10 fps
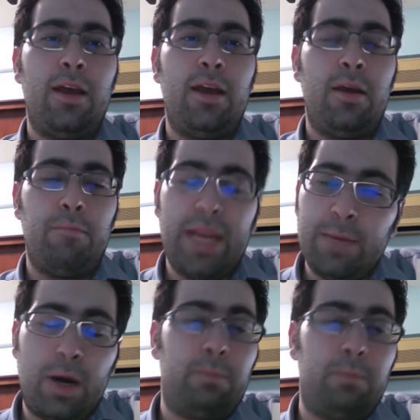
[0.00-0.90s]

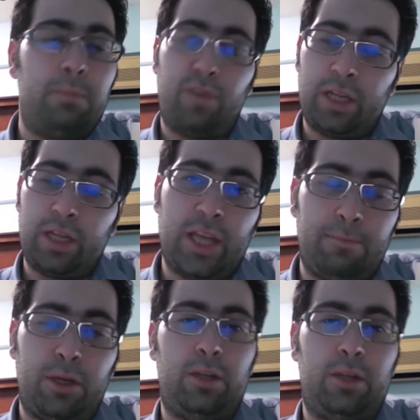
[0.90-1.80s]
Minimum, for
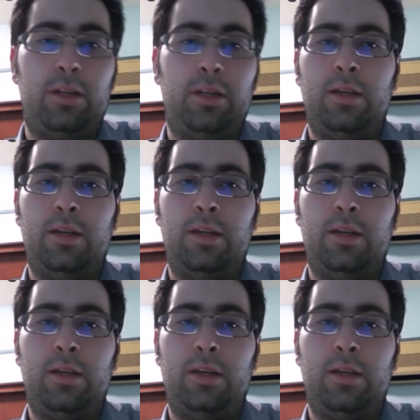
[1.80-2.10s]
example,